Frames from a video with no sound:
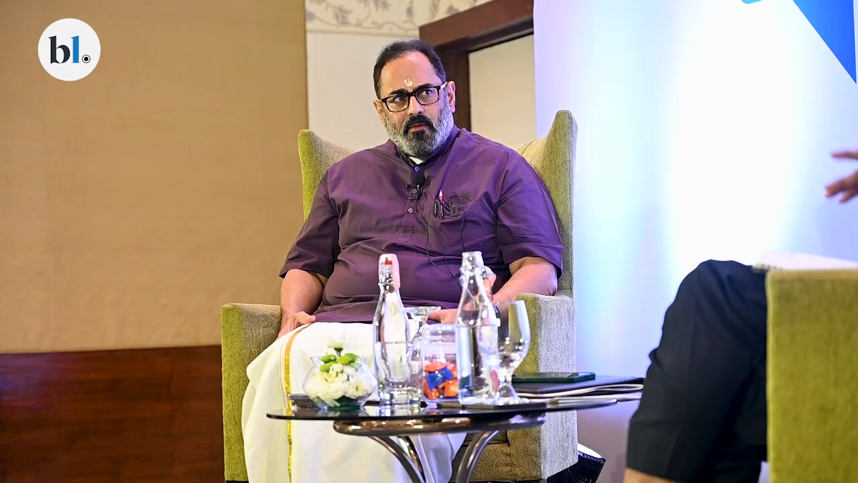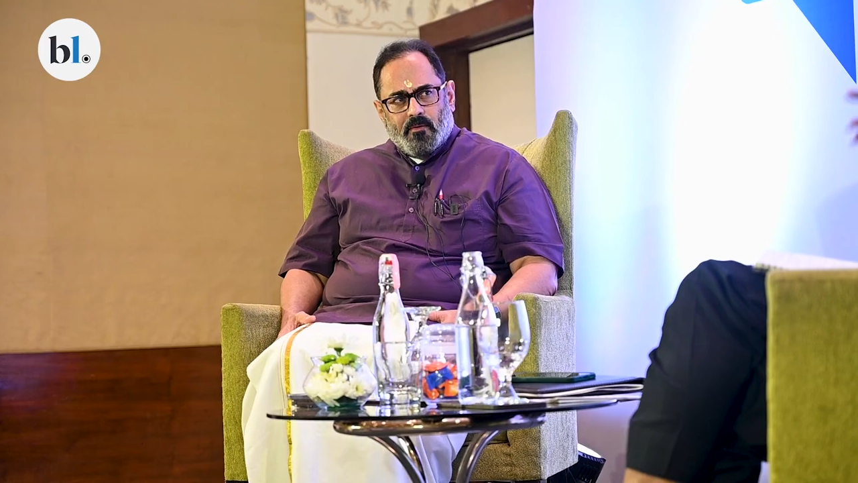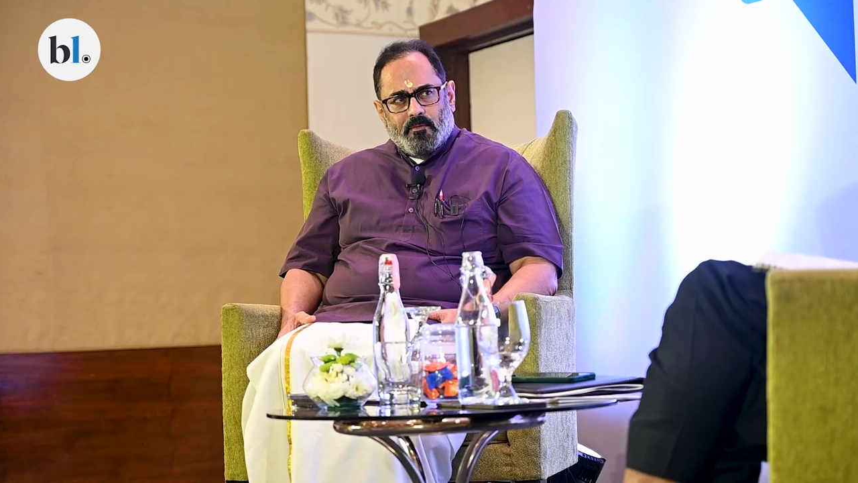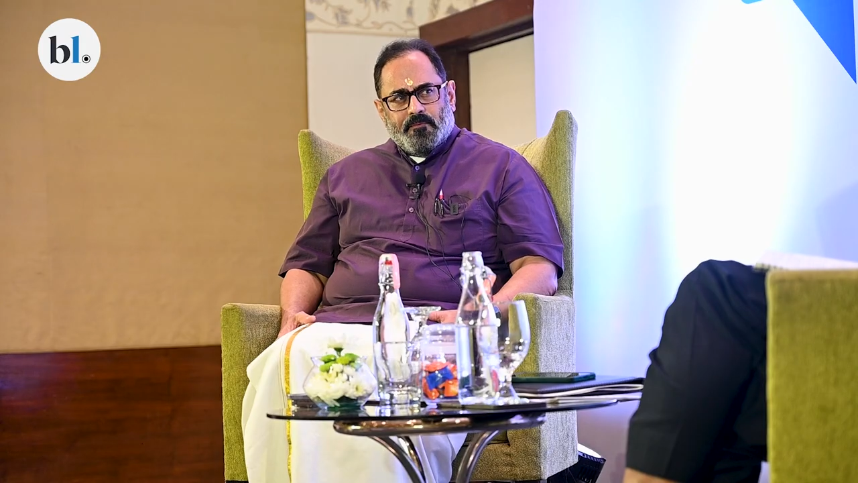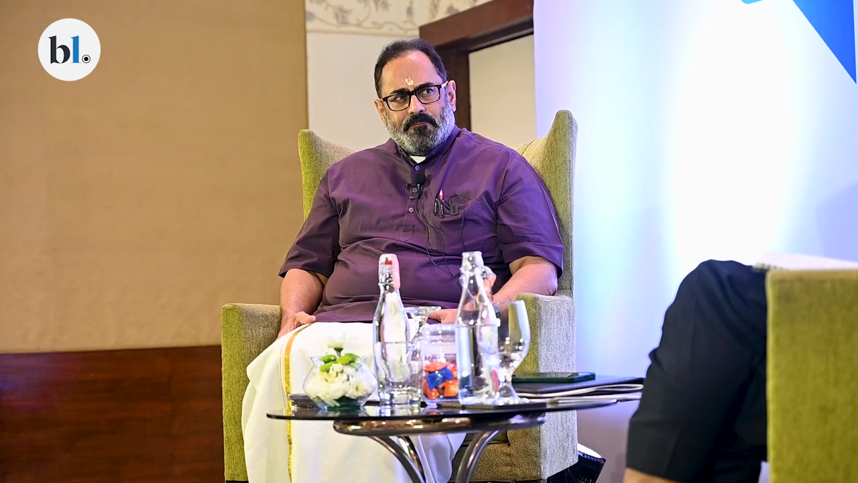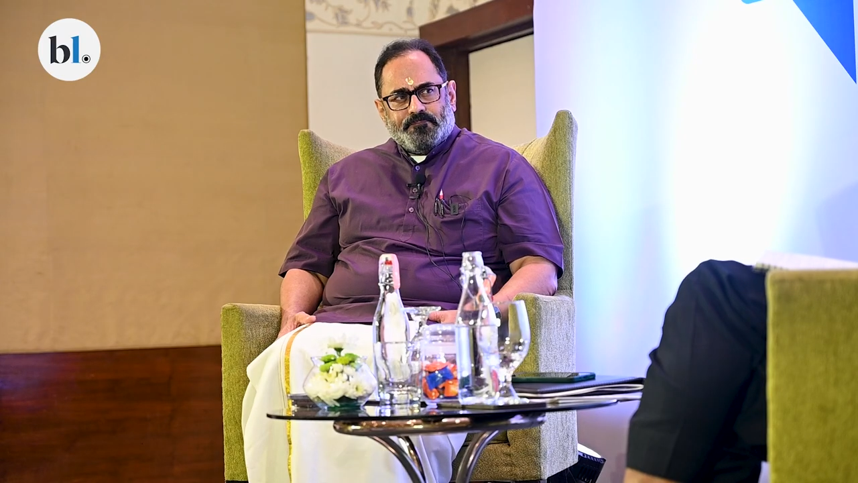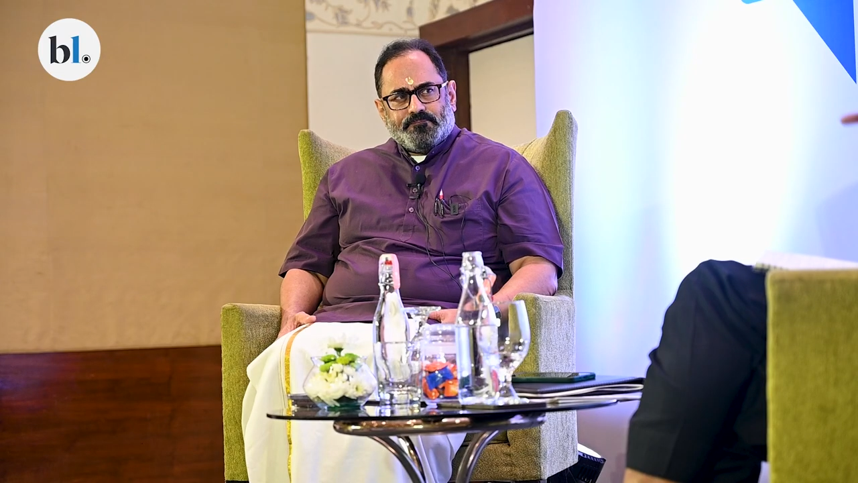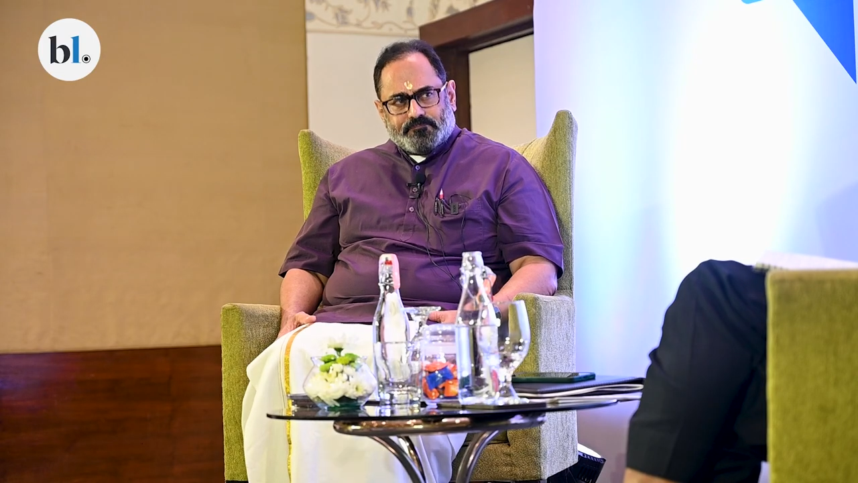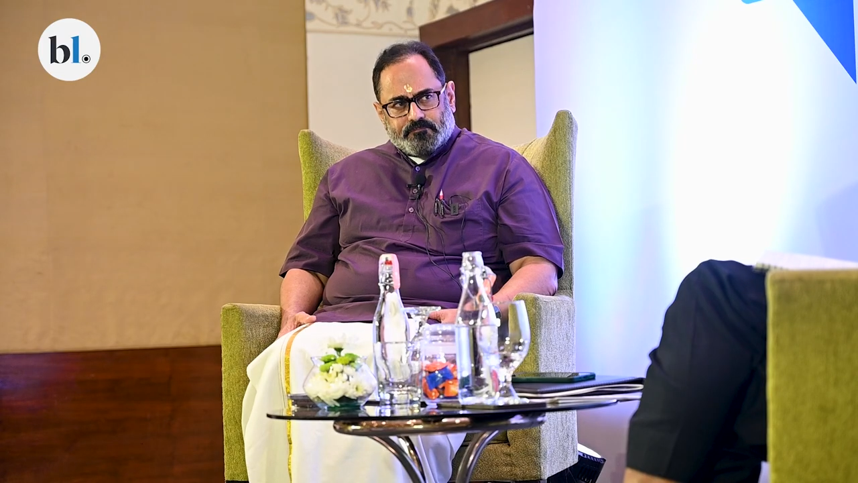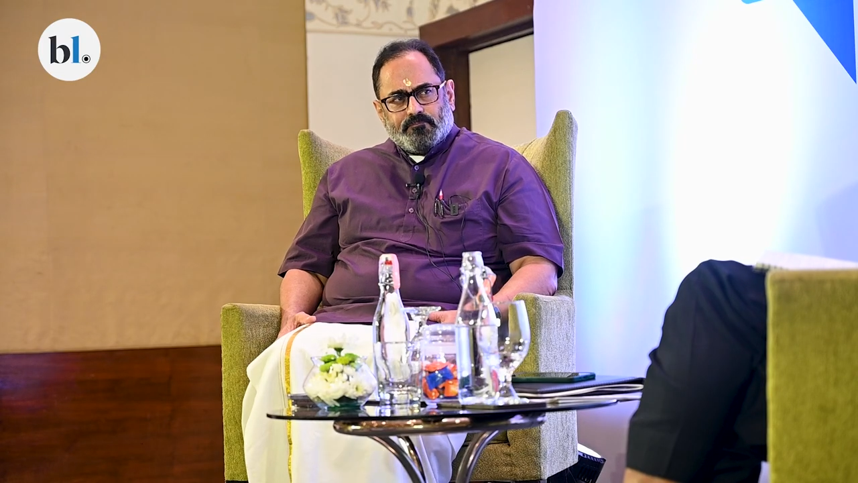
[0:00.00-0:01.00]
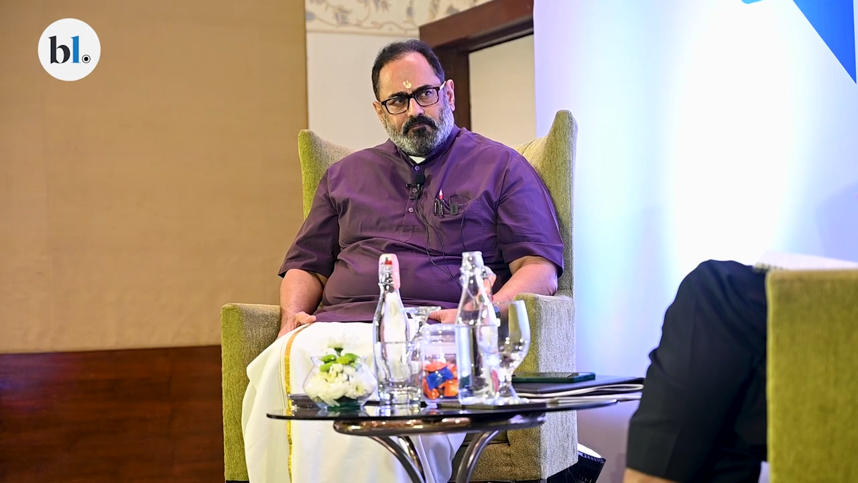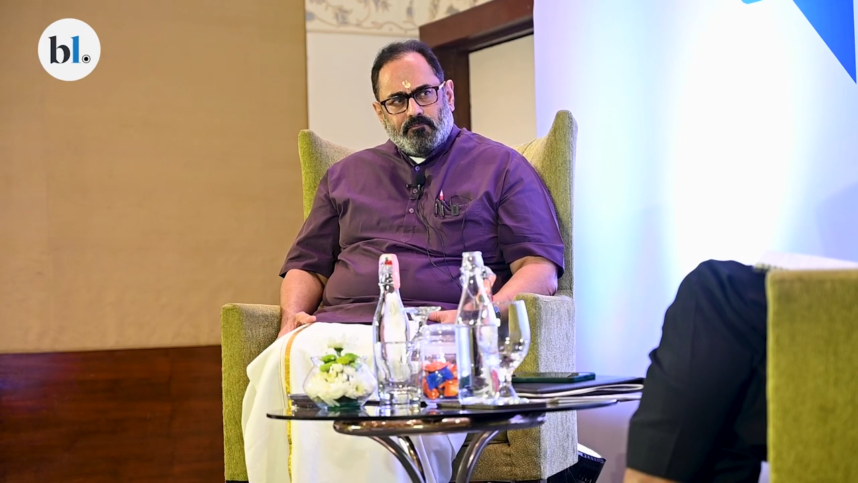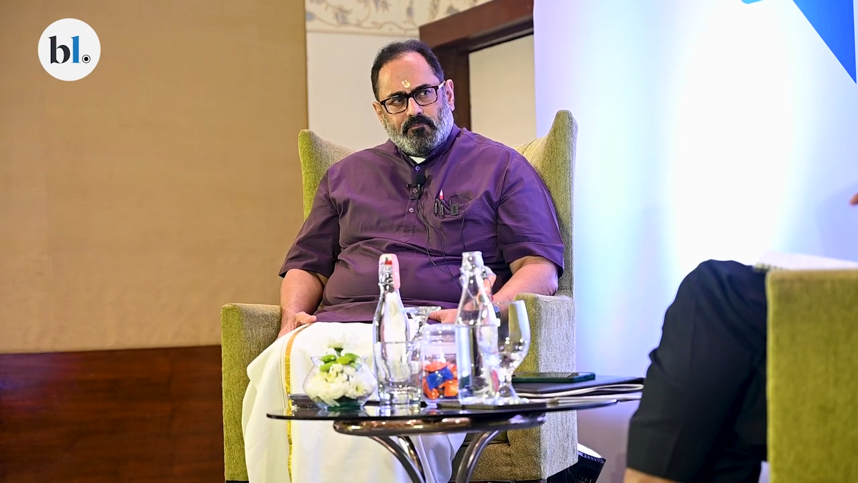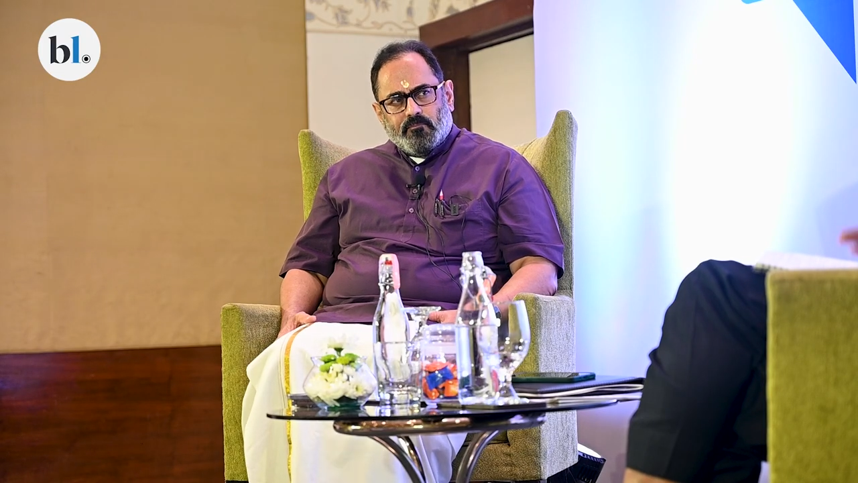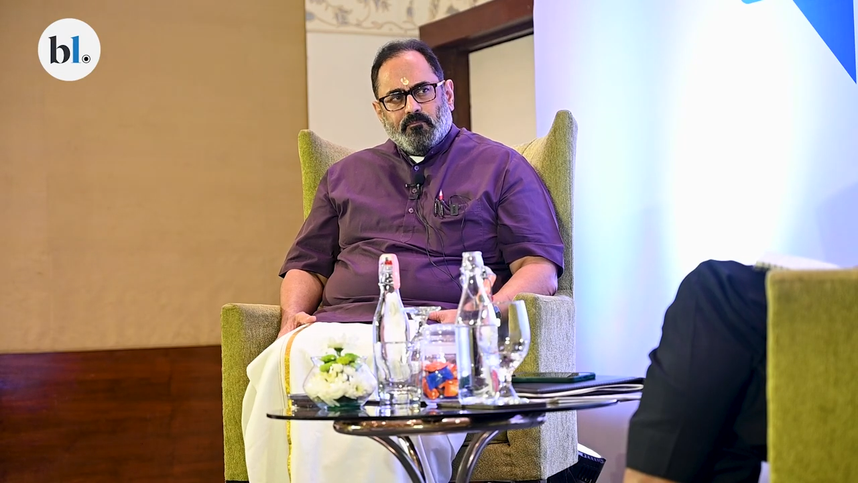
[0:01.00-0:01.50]
Rajeev, one last question on the
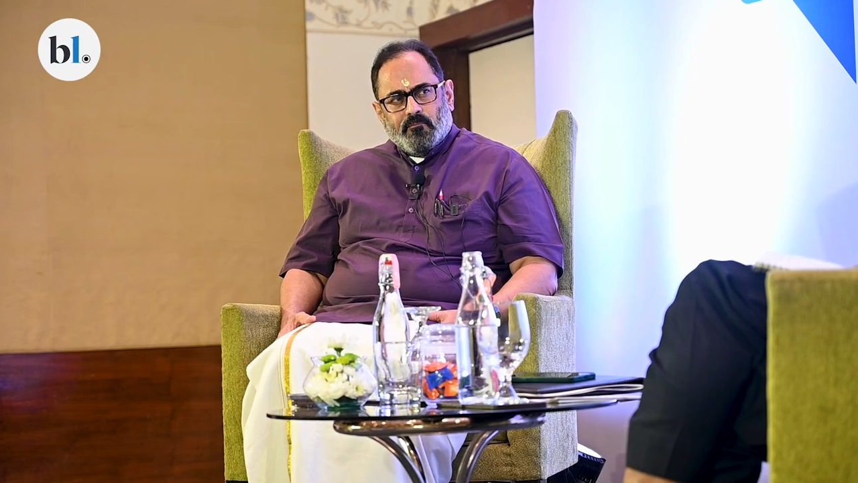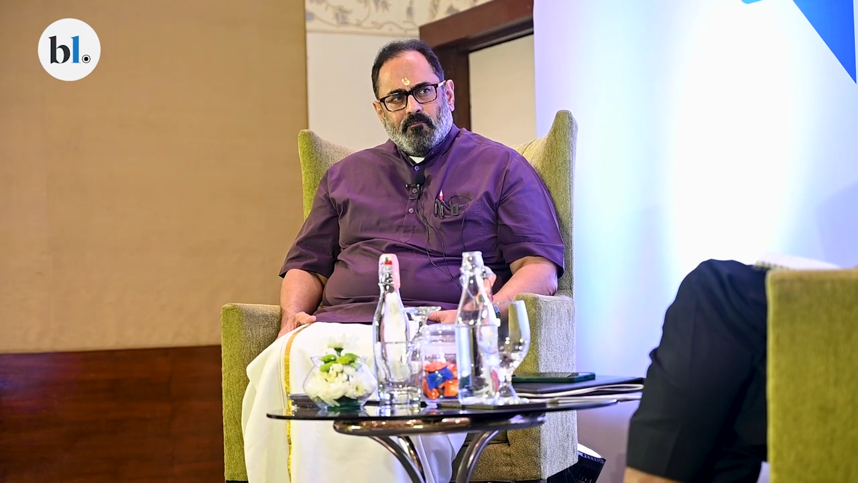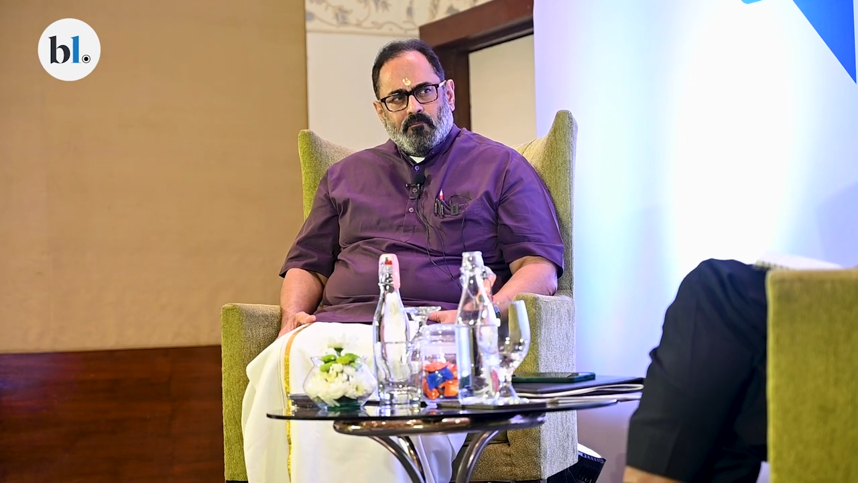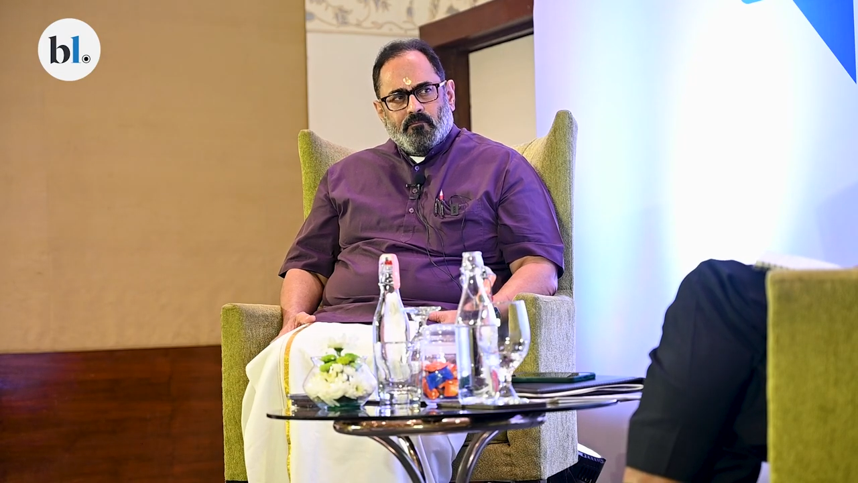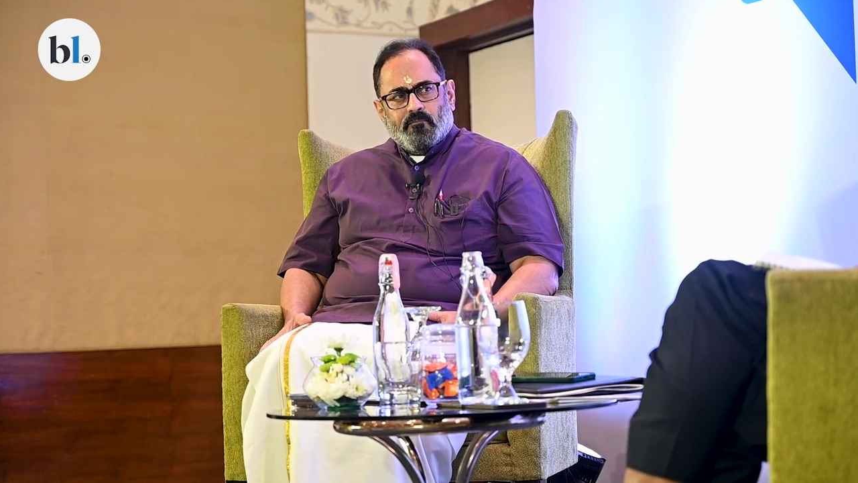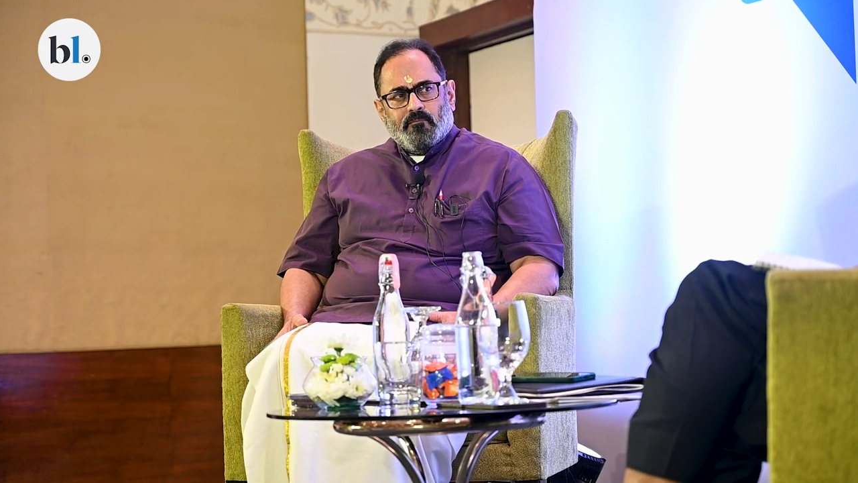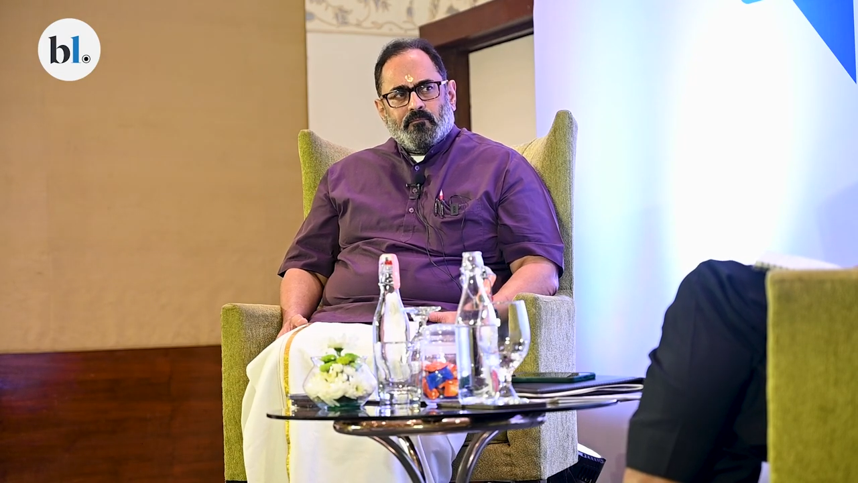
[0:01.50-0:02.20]
same DPDP.